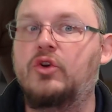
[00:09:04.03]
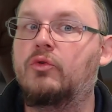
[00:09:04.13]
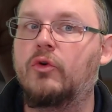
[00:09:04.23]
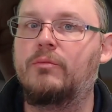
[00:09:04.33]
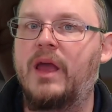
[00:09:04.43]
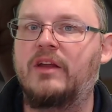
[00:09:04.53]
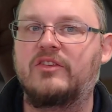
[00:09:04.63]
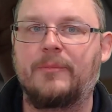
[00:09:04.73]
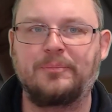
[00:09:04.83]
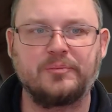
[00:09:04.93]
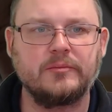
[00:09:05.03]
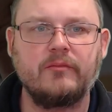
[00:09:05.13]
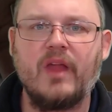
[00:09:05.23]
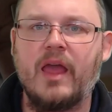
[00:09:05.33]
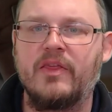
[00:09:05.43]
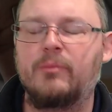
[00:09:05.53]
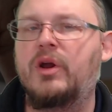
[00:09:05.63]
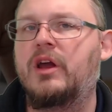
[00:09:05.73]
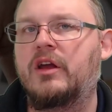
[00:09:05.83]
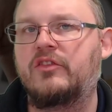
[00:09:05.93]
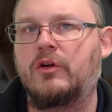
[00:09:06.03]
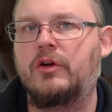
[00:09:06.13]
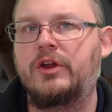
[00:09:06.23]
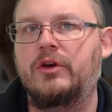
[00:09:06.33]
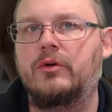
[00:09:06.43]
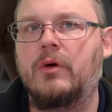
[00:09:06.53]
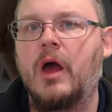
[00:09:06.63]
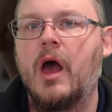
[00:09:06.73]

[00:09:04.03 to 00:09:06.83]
roommates that bring a concern to you,